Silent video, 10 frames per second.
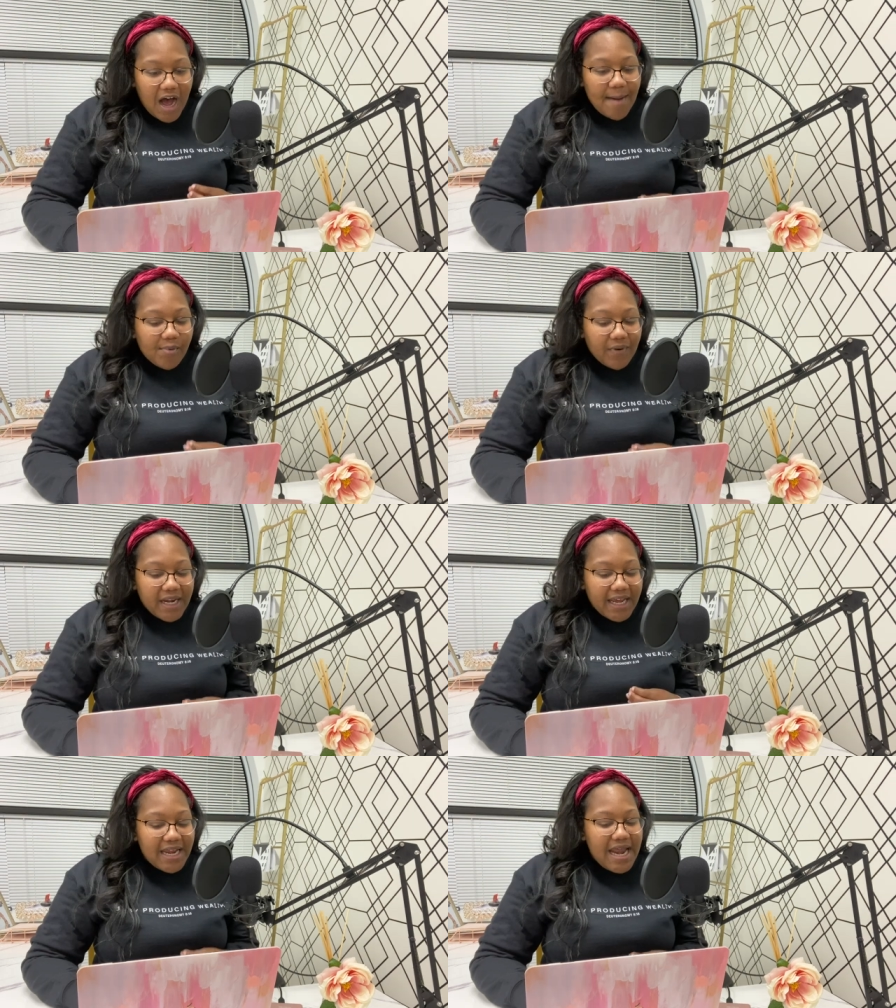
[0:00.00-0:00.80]

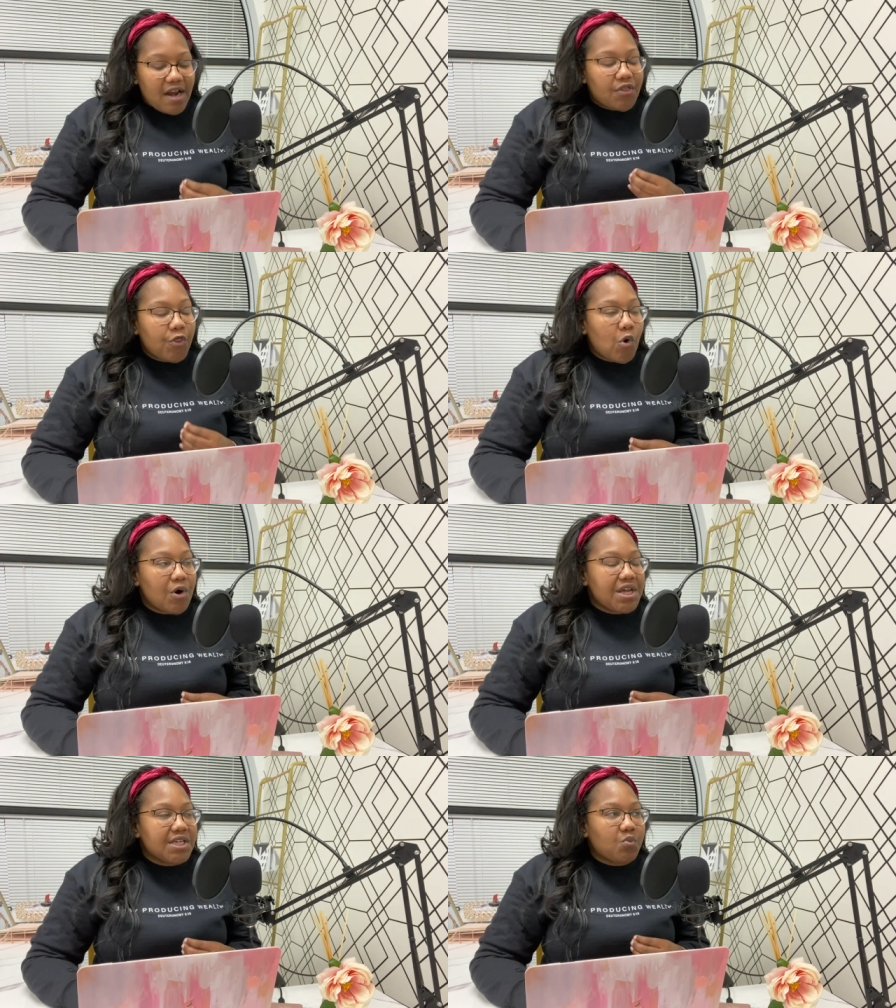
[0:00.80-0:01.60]
Operating in that
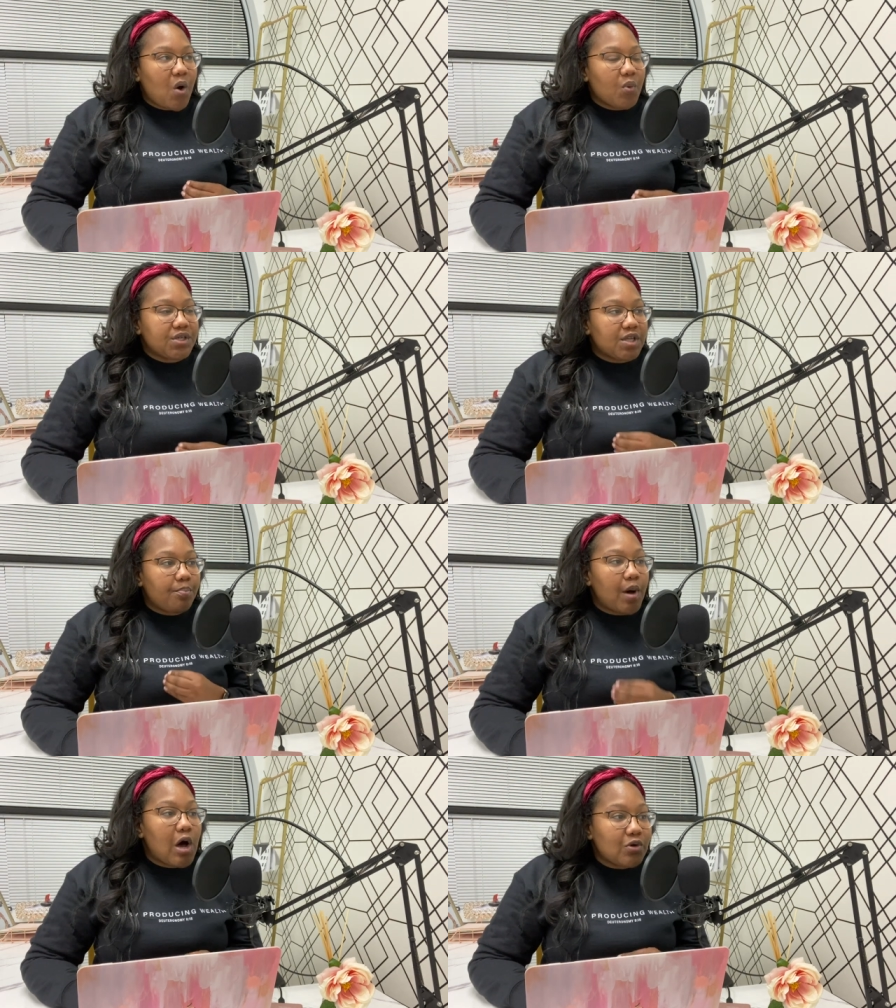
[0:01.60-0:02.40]
authority is what we're
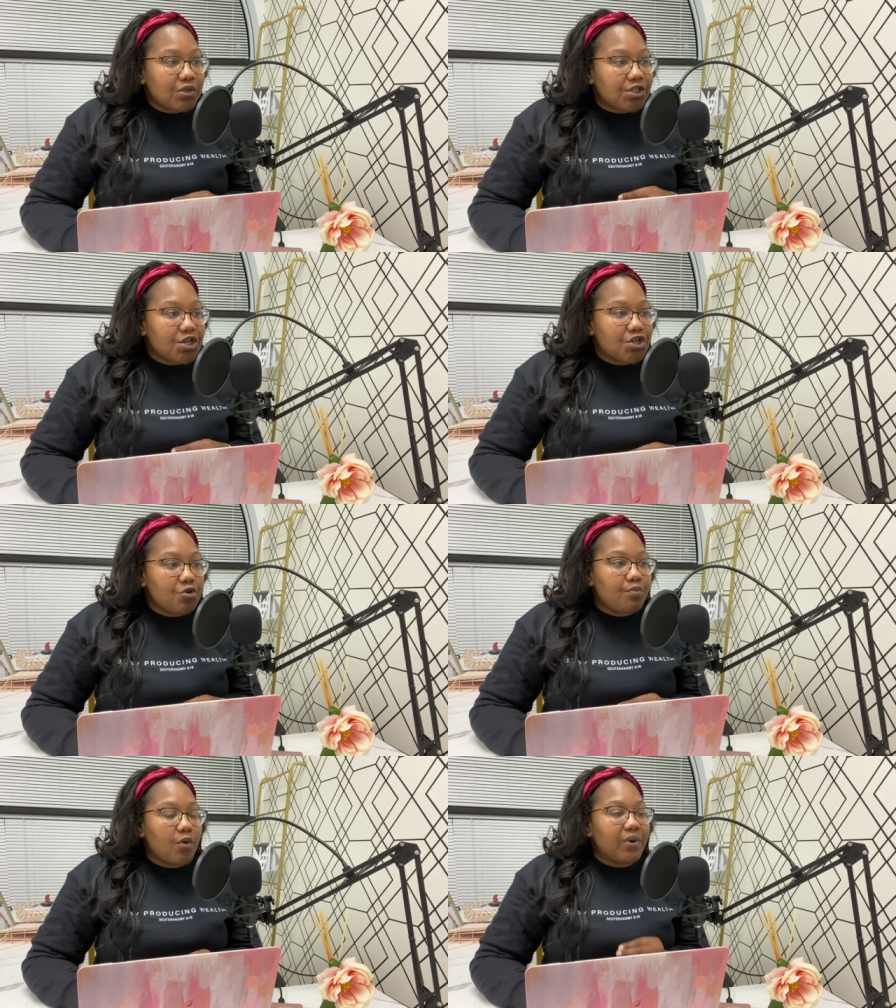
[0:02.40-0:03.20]
supposed to do,
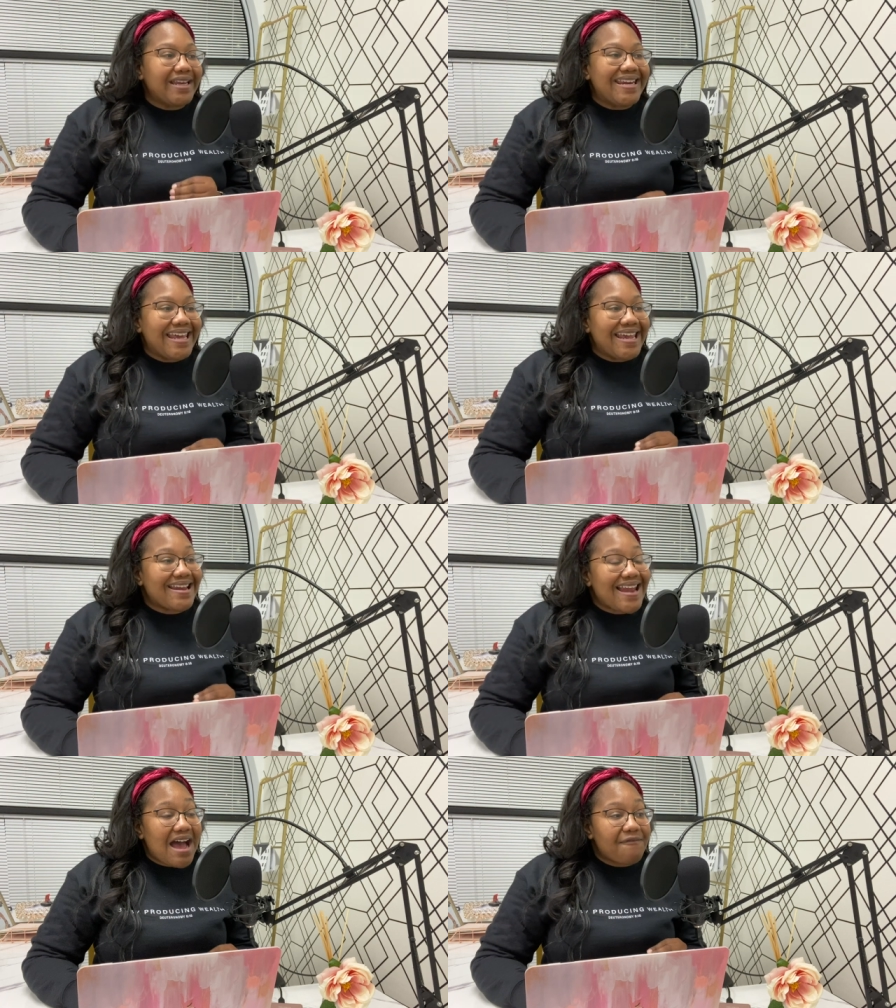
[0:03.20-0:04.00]
but we need
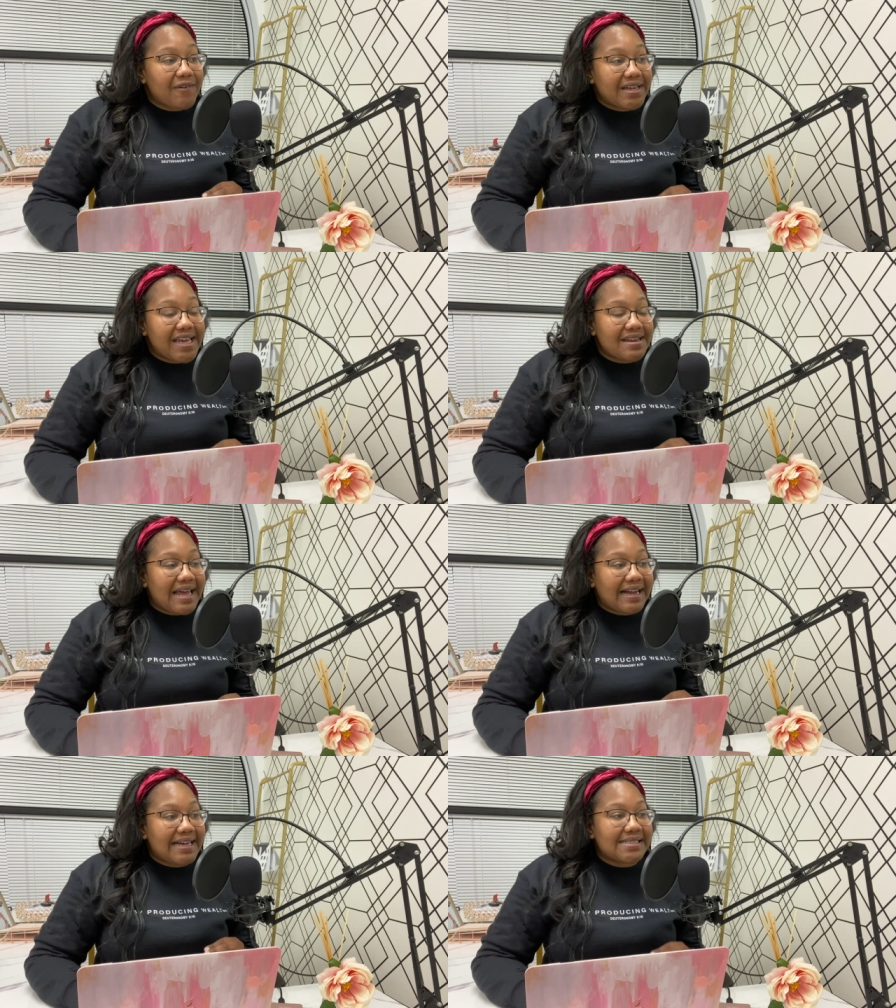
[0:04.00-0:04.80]
not forget,
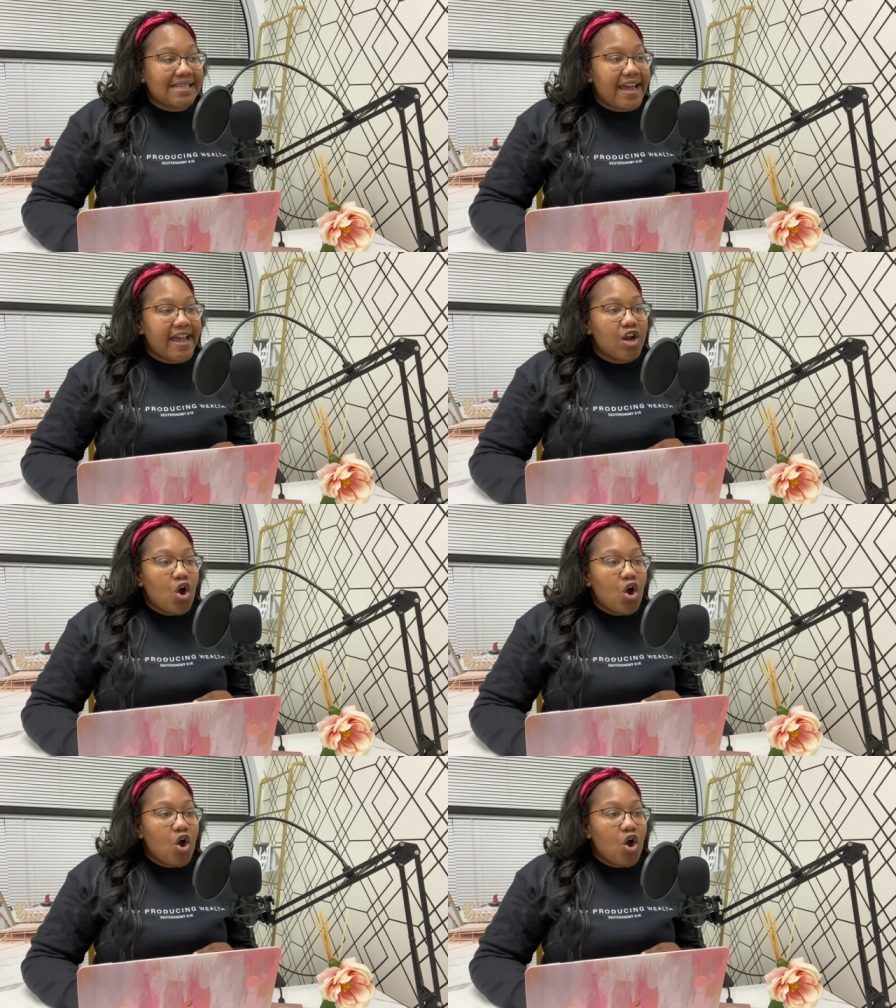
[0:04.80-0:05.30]
like I said,